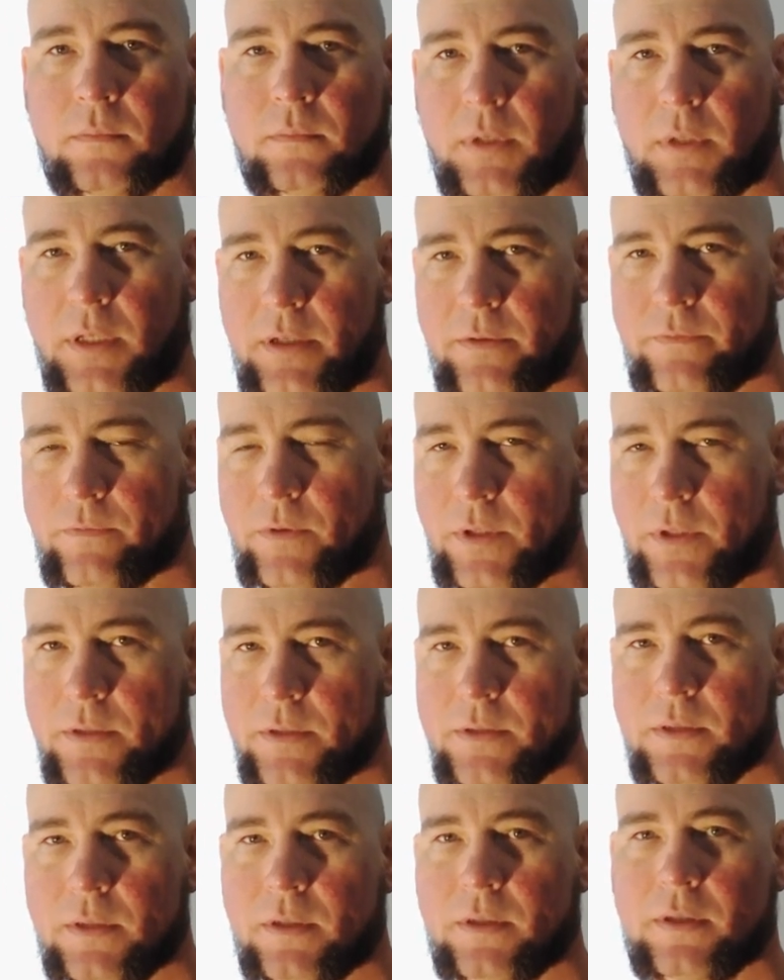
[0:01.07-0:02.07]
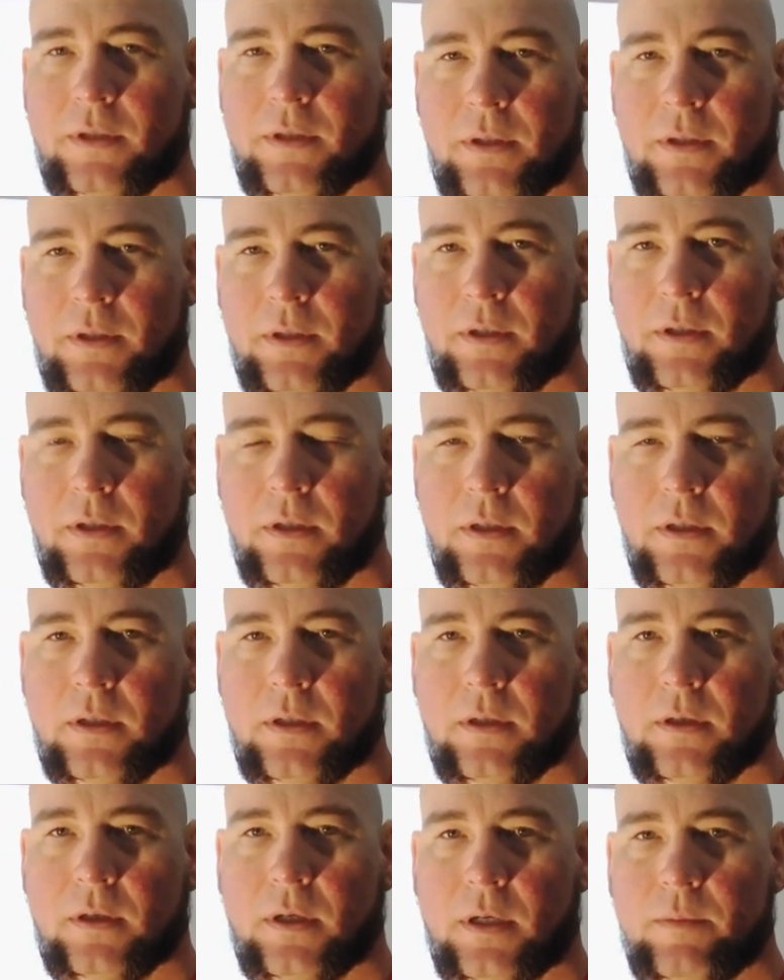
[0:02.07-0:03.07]
Hi friends,
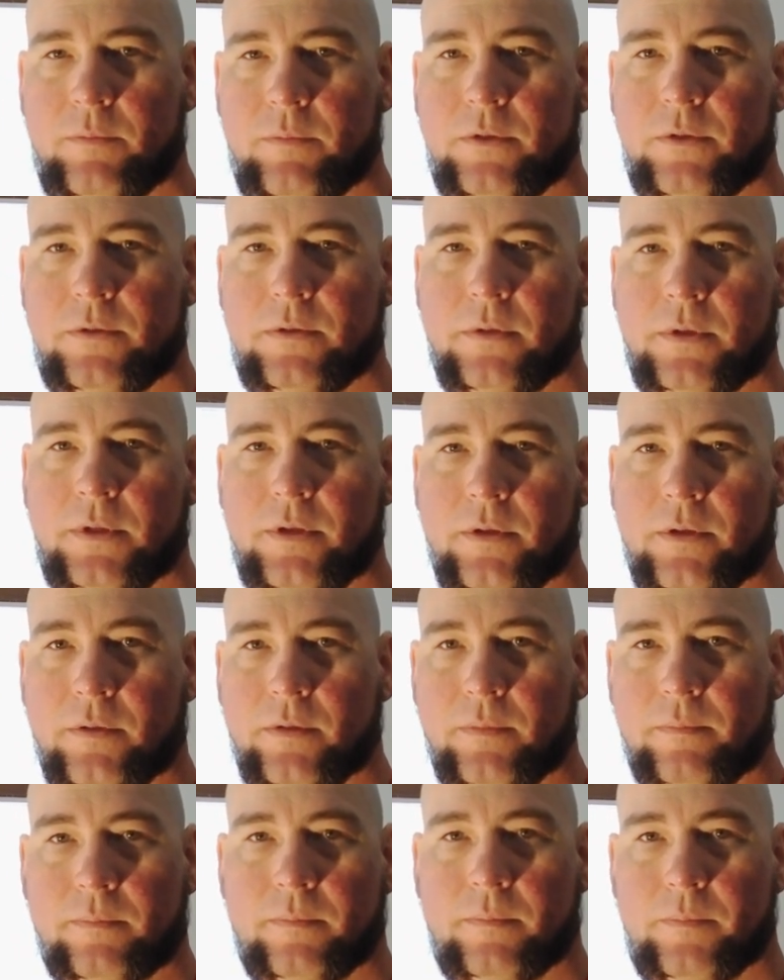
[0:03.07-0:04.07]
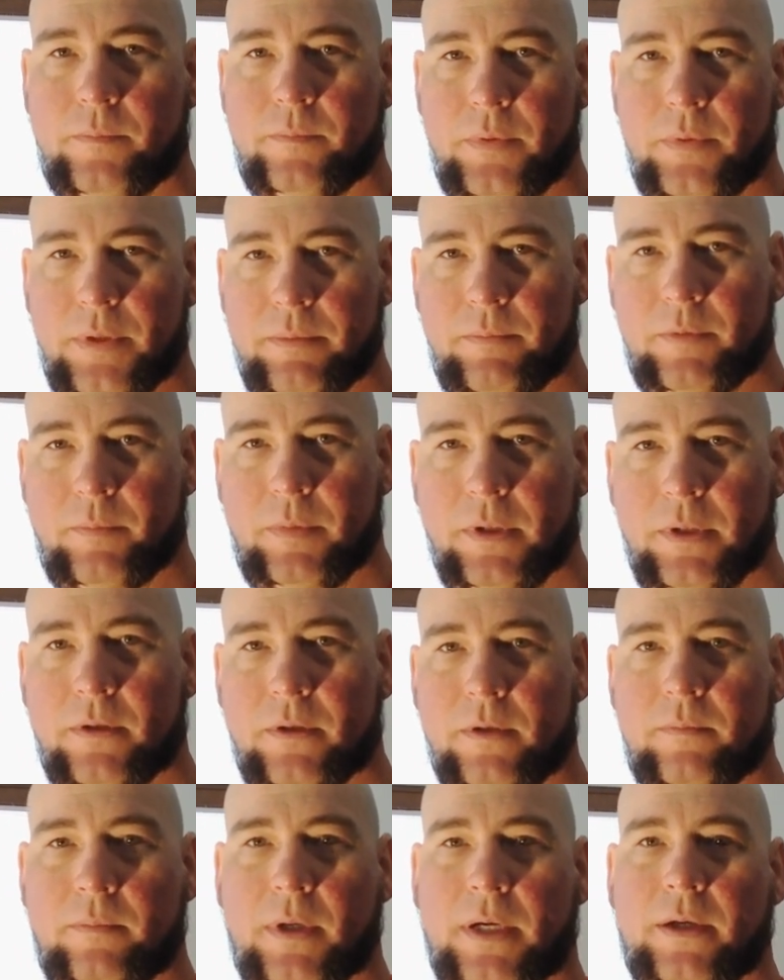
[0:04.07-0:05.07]
I'm usually your bibbed
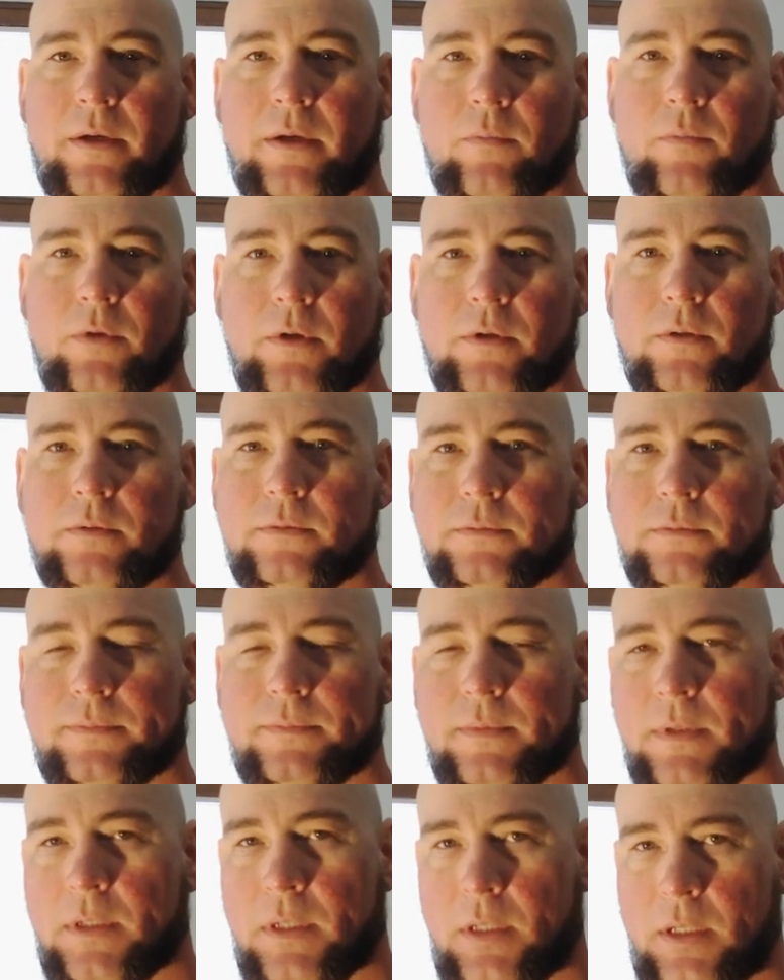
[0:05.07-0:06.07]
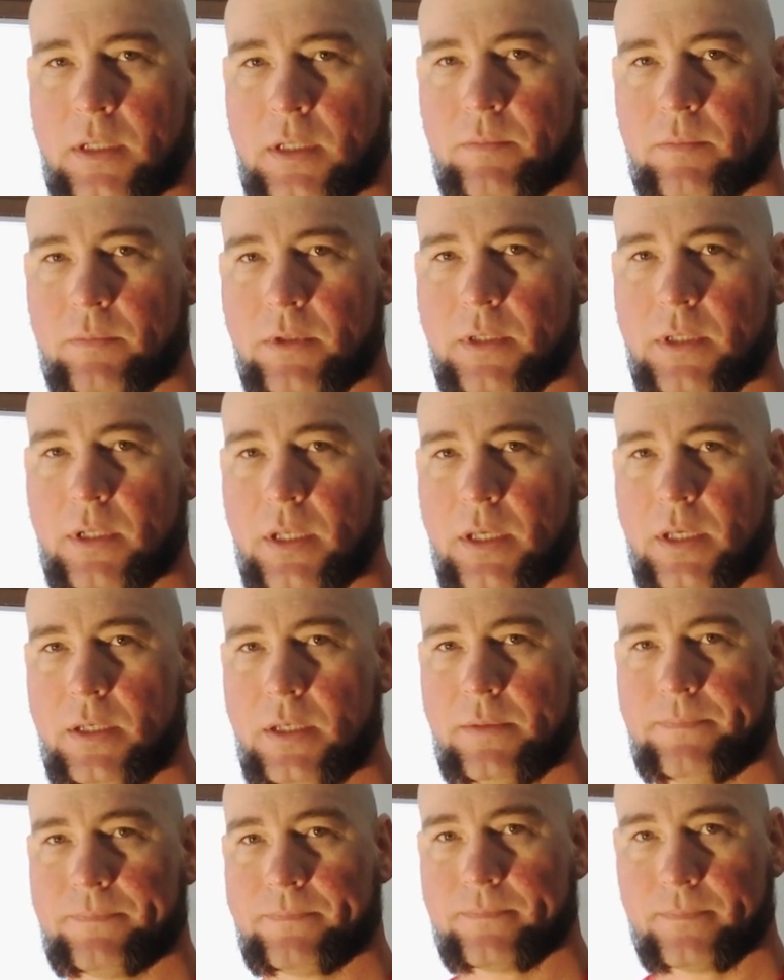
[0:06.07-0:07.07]
bearded biker bro, but
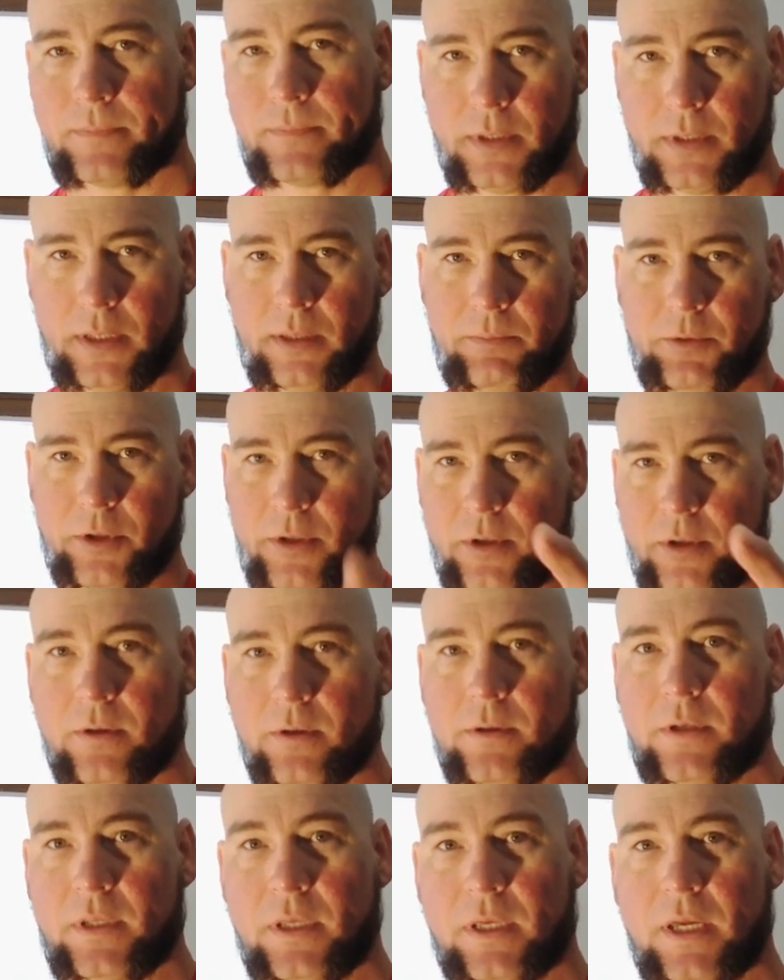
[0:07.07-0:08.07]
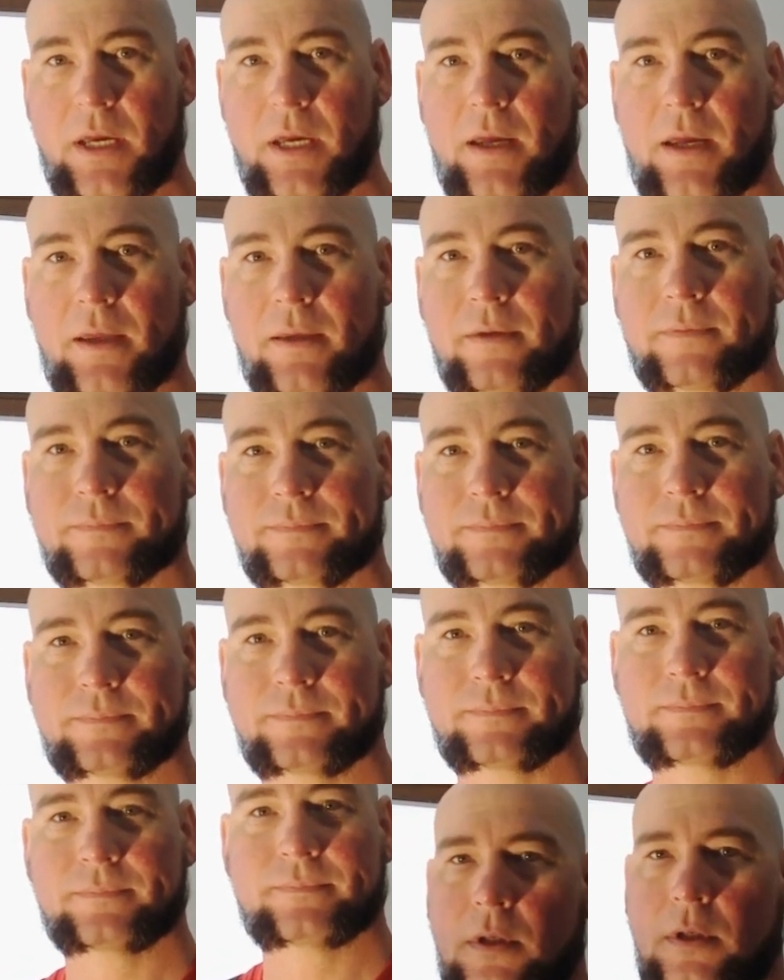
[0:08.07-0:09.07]
today I'm your gardening guy.
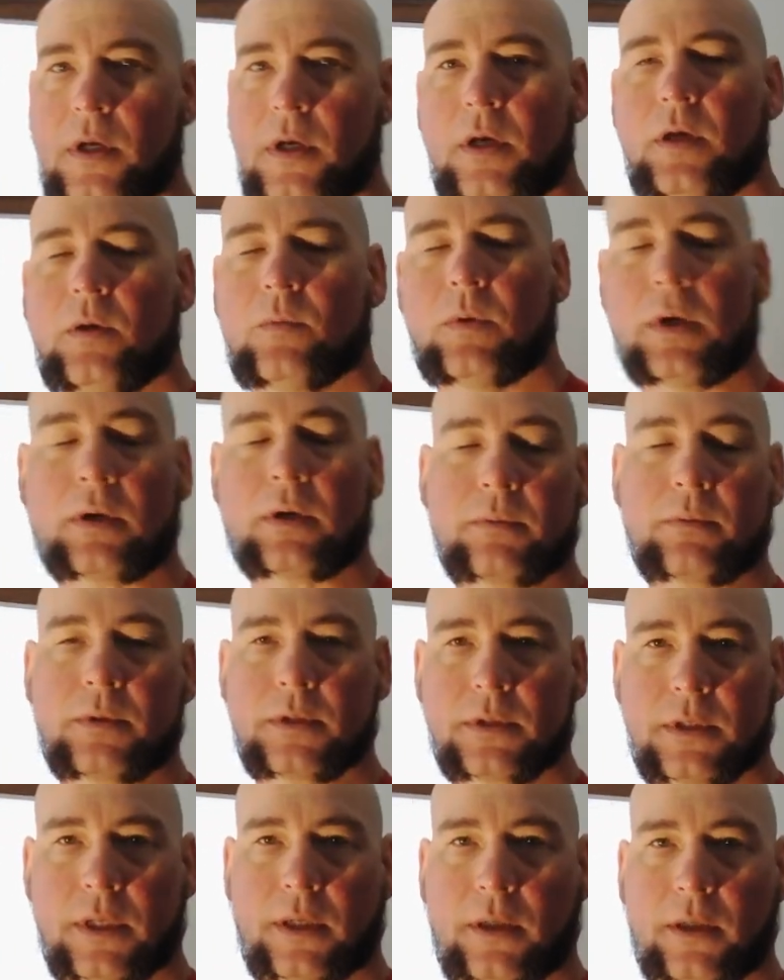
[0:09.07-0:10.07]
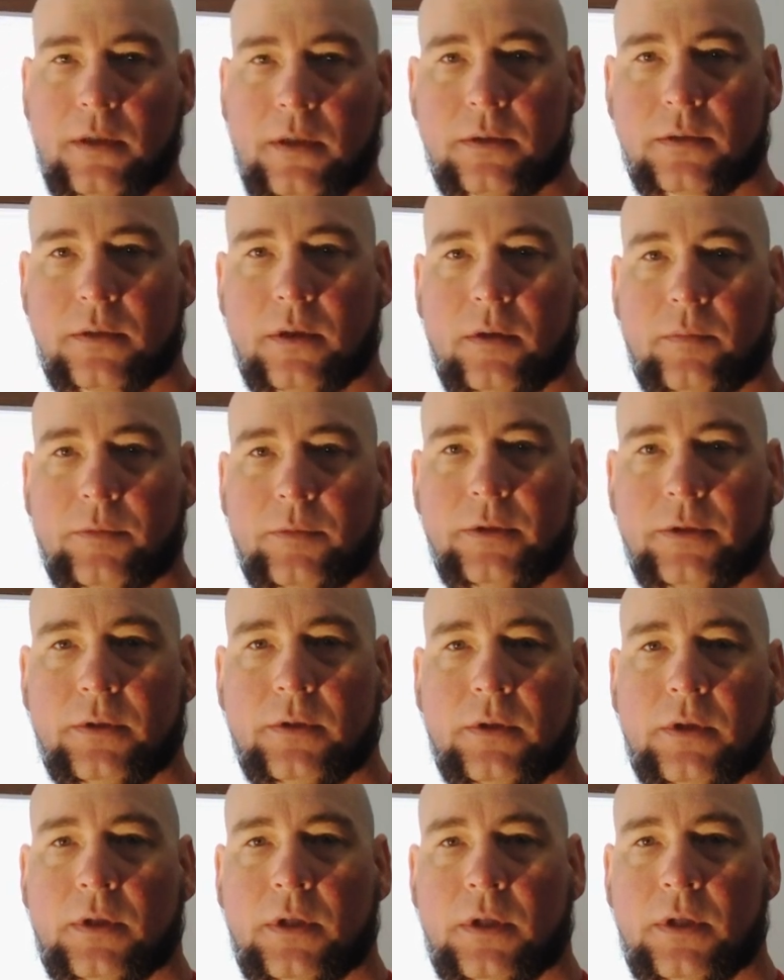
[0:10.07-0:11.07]
Welcome to the second installment
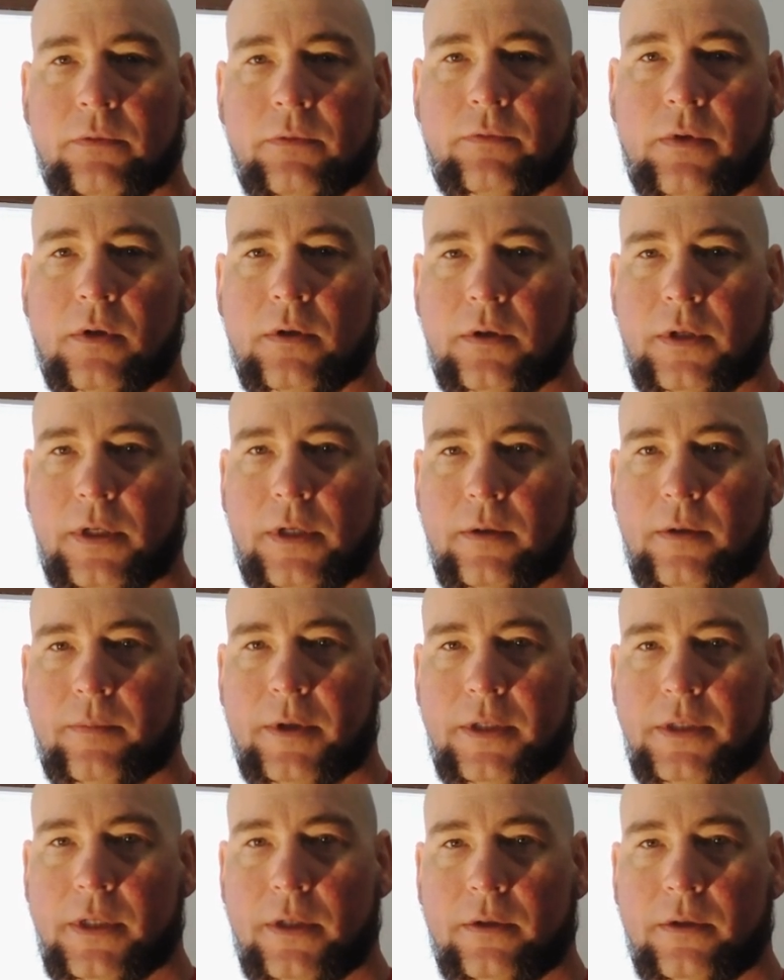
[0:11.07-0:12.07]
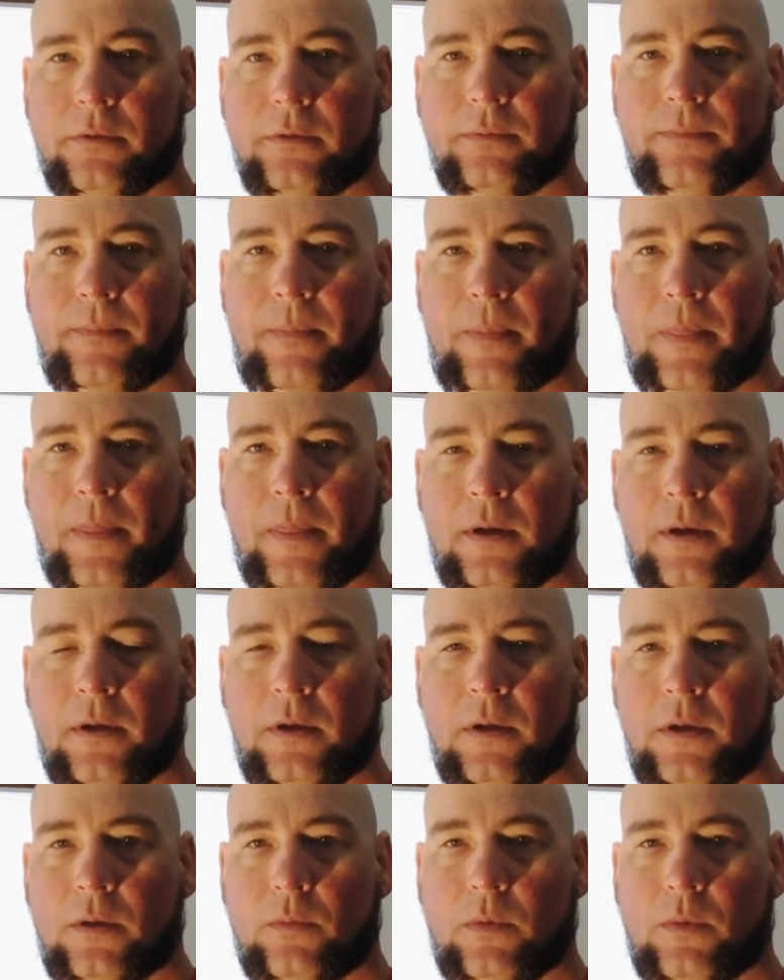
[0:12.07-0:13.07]
of gardening on my channel.
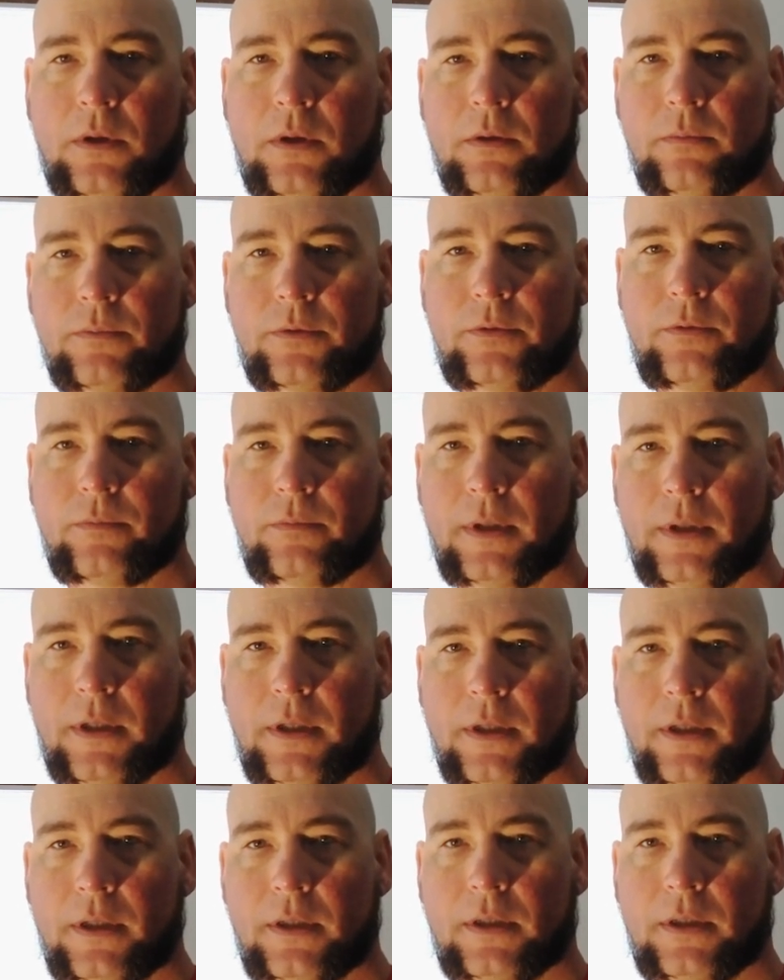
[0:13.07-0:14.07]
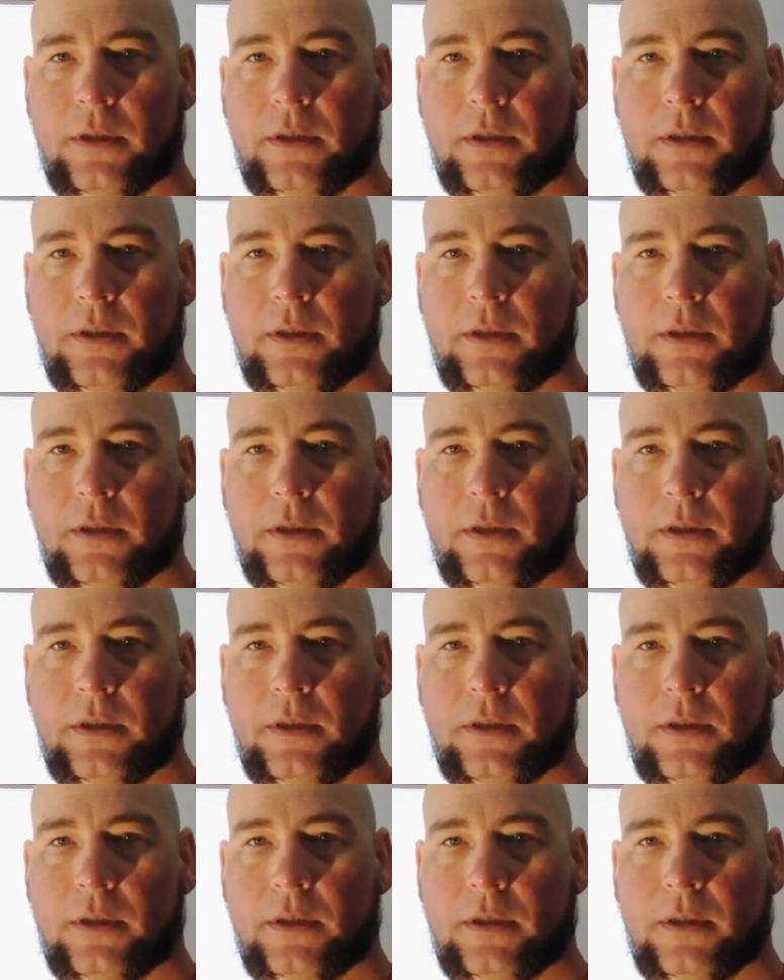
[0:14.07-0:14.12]
Welcome to my